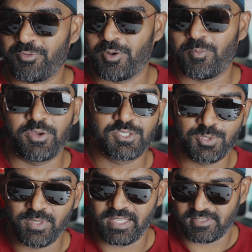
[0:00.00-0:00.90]

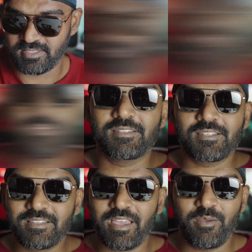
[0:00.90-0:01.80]
f1.2 lens. This
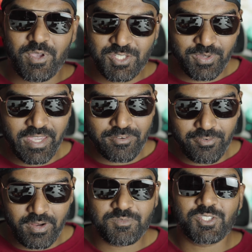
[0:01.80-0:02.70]
is the image you get
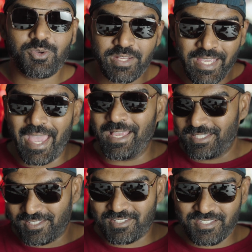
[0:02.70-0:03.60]
from Sony
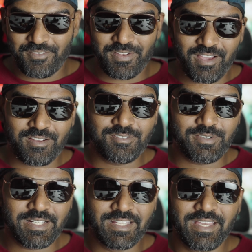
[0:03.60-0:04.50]

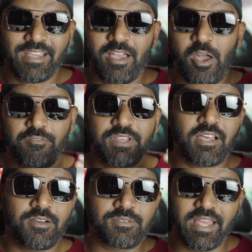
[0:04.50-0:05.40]
A6700
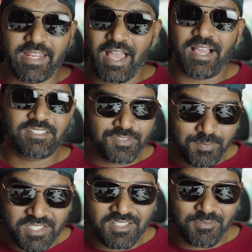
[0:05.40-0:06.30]
without any active
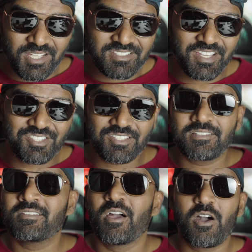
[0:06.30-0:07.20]
image
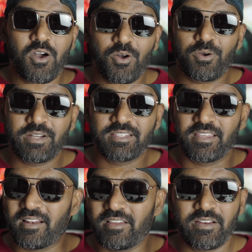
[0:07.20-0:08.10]
stabilization or the
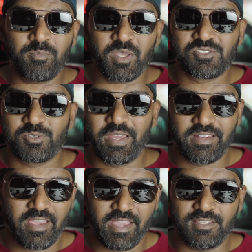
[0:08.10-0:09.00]
clear image zoom
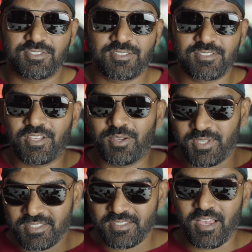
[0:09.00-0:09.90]
engaged. So
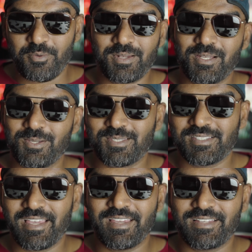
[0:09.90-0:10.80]
this is how it looks
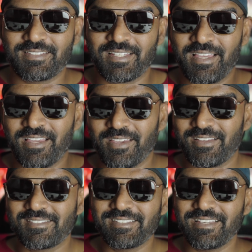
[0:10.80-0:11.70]
and
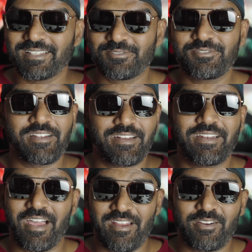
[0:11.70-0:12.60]
can see it's very
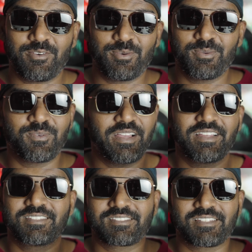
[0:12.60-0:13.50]
narrow.
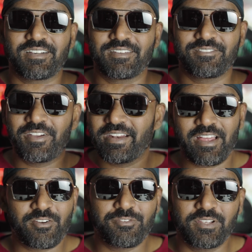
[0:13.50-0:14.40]
It's a very
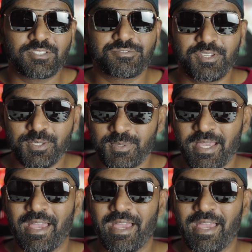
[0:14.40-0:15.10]
narrow field of view